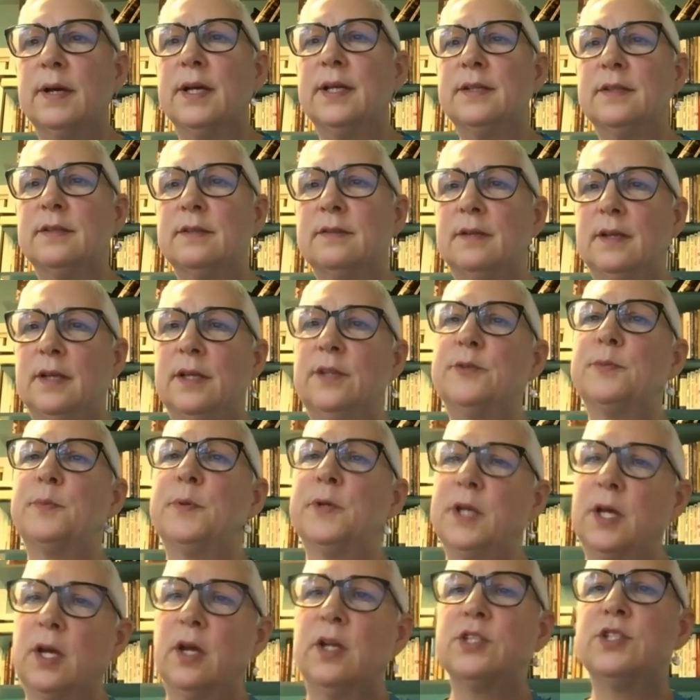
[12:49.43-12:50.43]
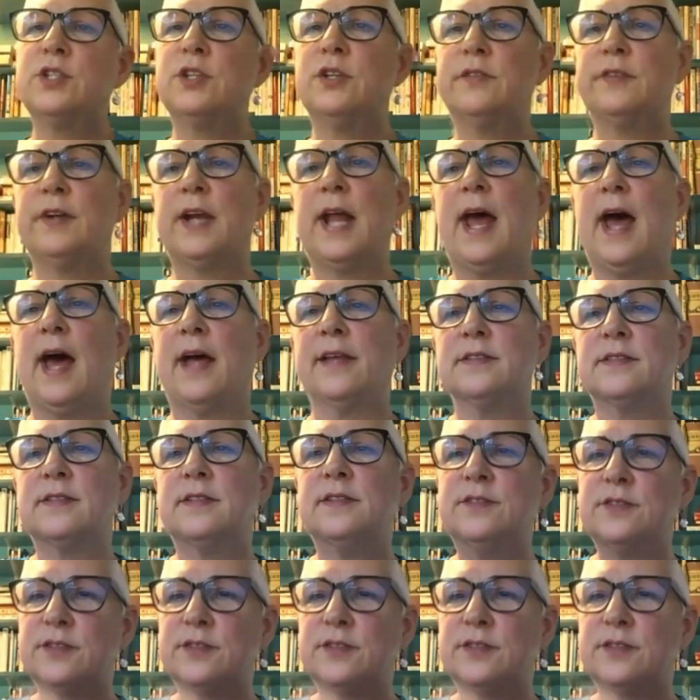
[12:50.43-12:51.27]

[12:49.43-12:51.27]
But he's putting on two different hats.